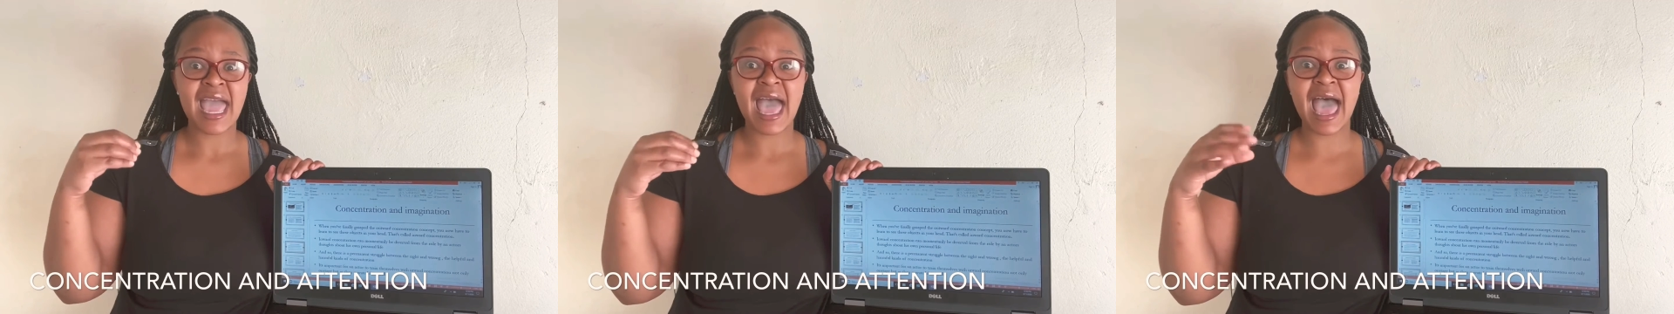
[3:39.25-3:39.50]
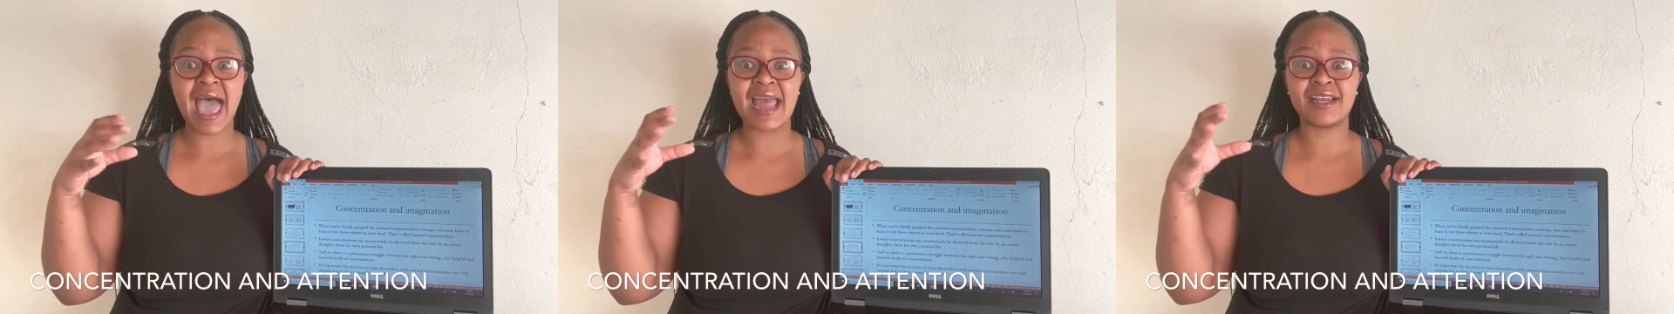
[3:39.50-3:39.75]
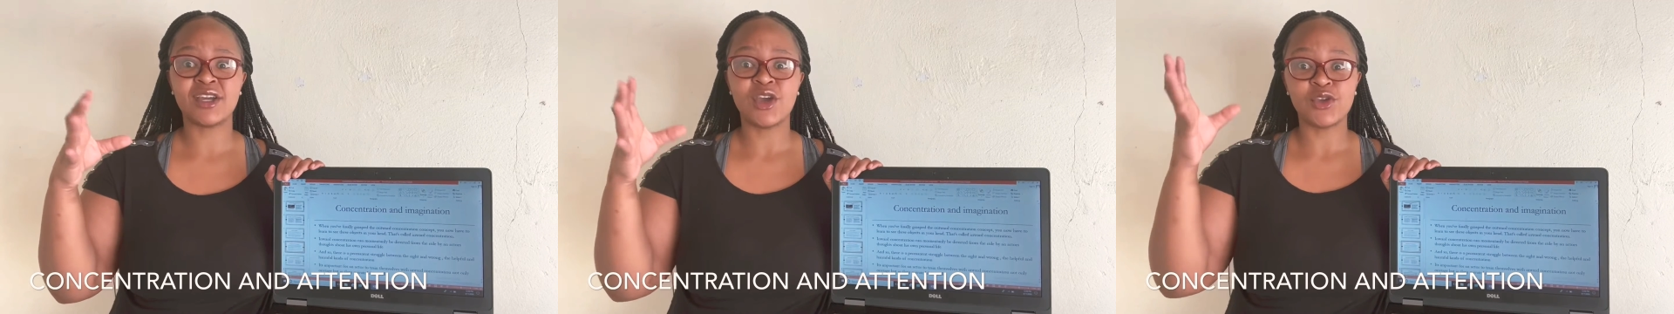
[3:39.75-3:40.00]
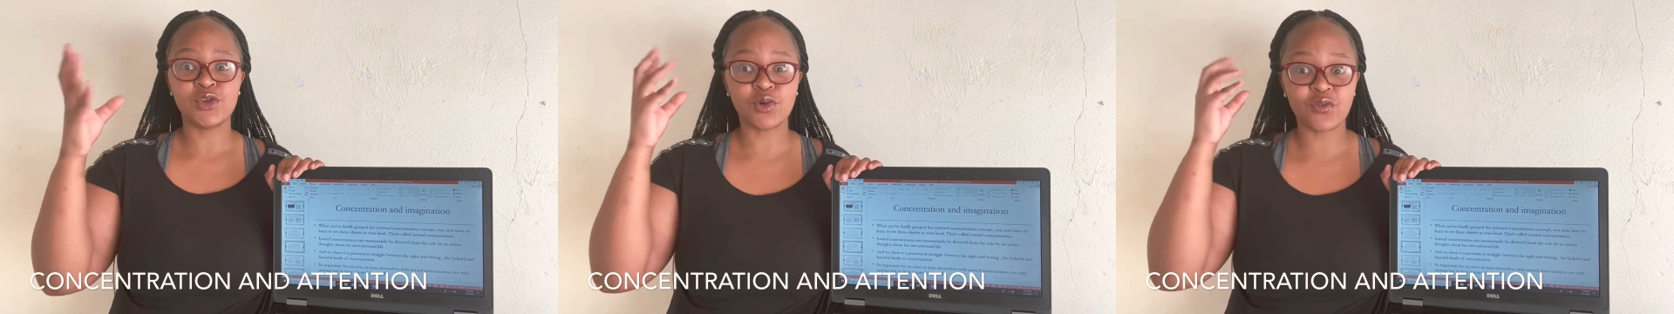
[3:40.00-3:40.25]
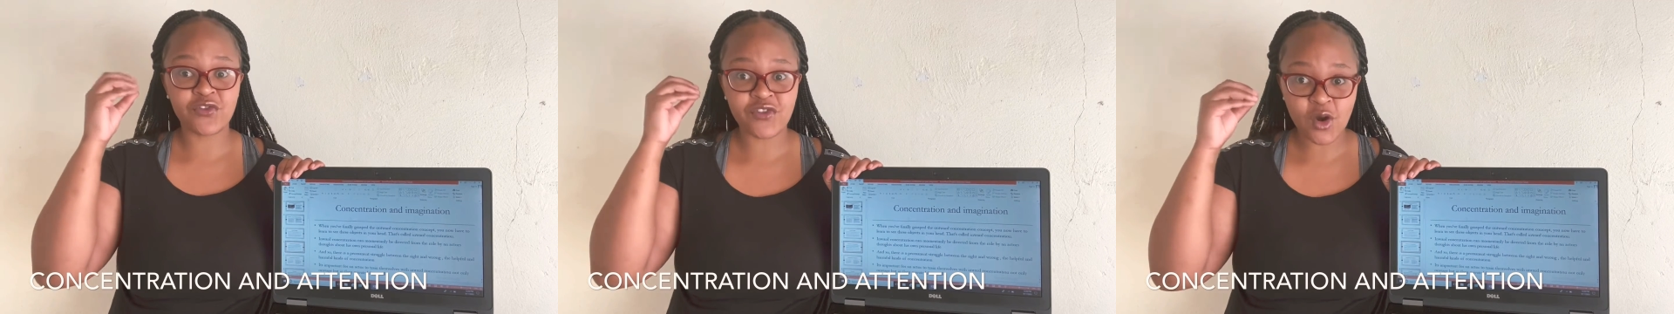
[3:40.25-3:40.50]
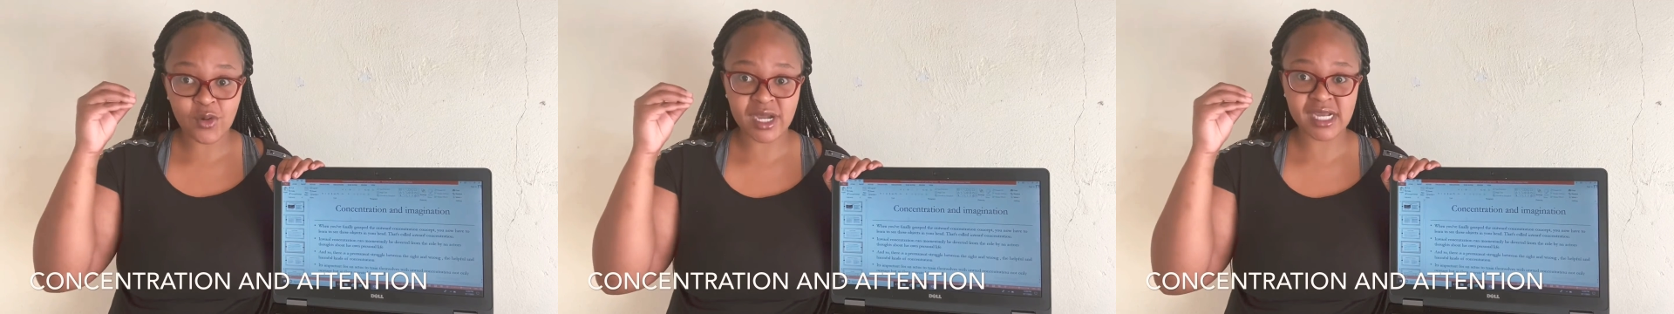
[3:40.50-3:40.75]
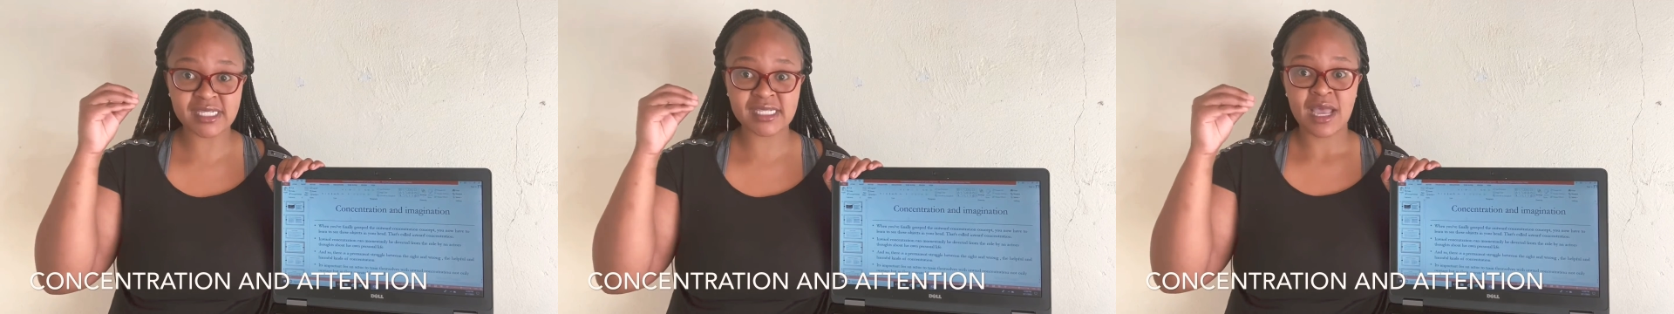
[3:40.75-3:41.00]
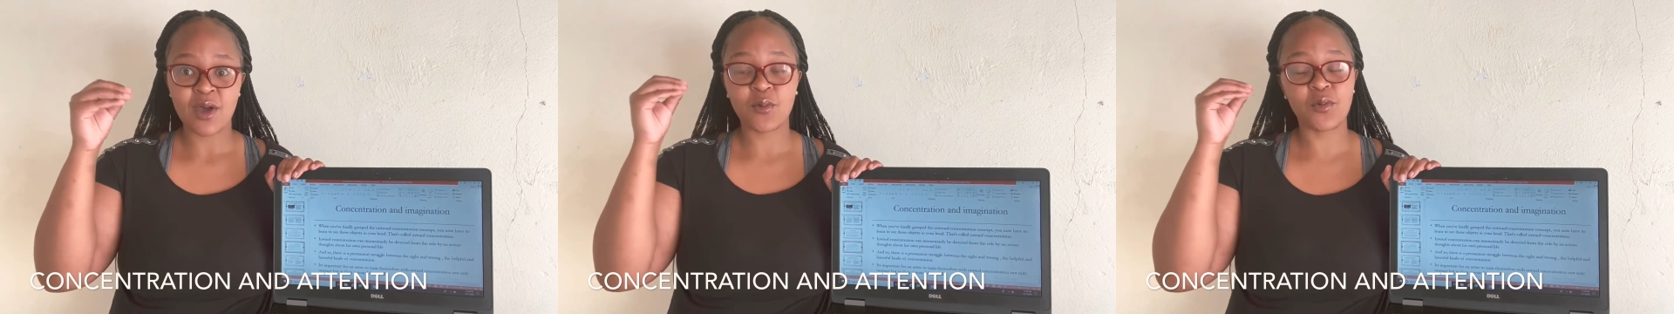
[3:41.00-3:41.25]
and you focus
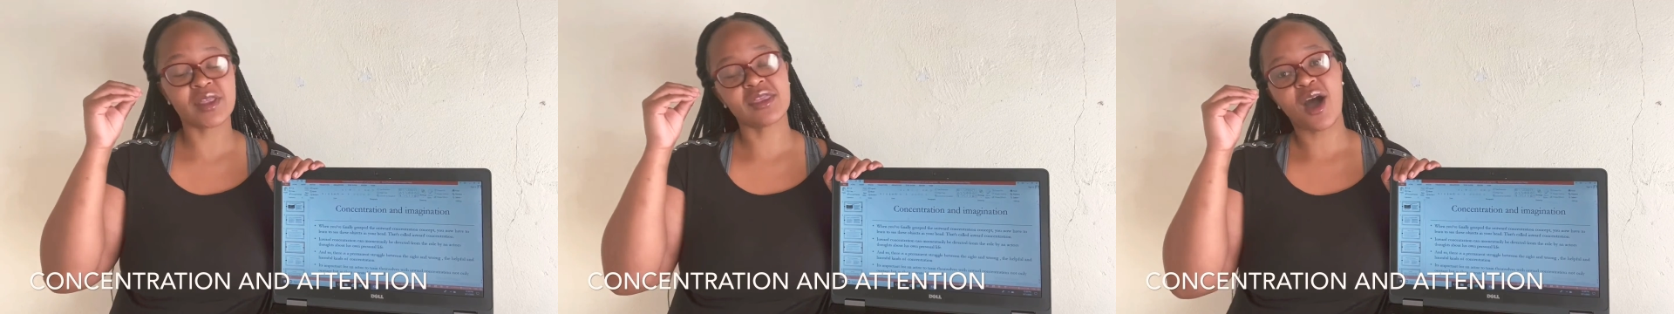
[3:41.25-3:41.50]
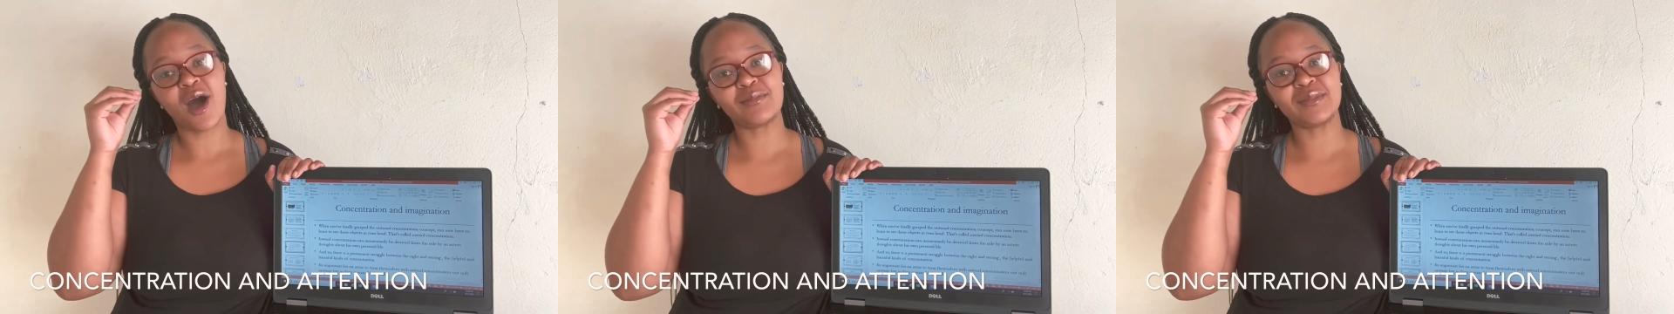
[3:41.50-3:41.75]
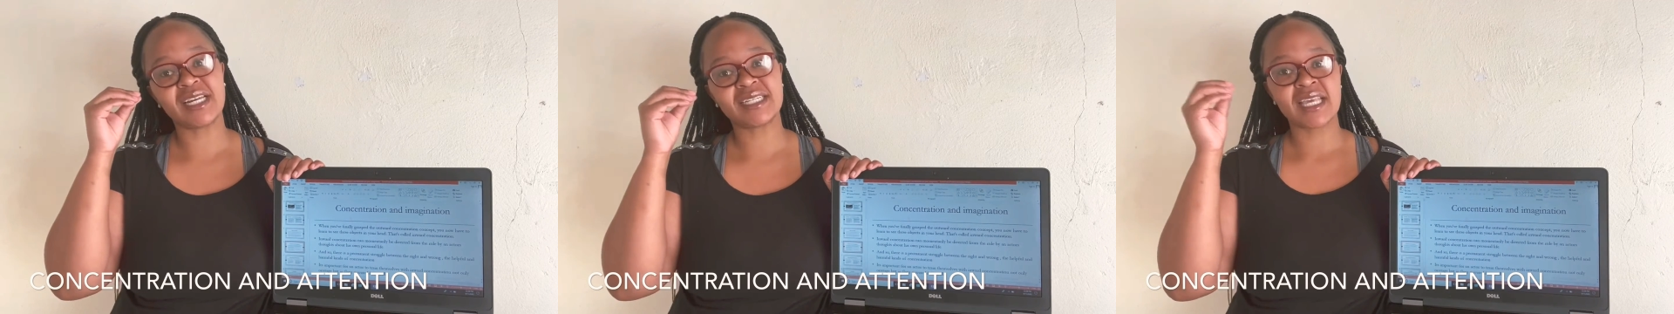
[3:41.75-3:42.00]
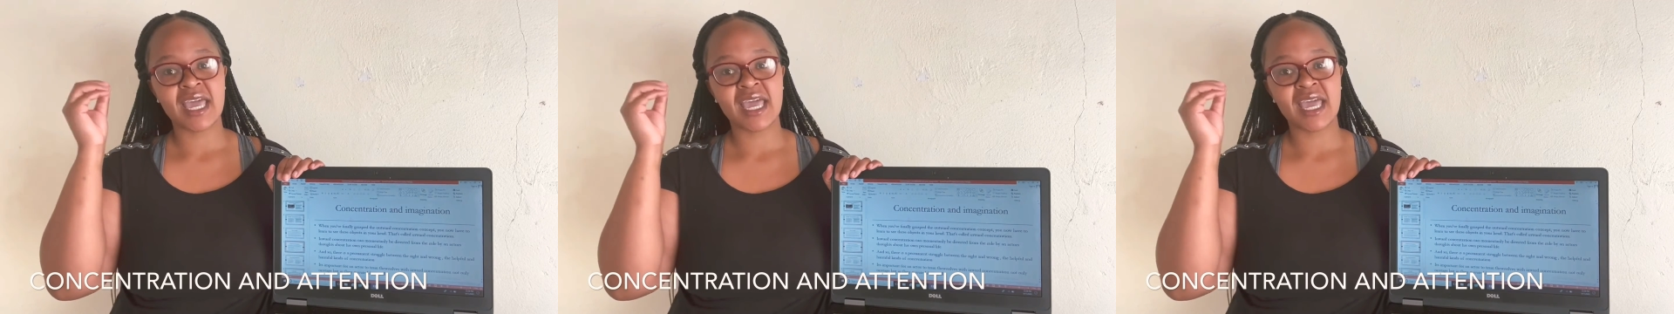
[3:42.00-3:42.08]
with the object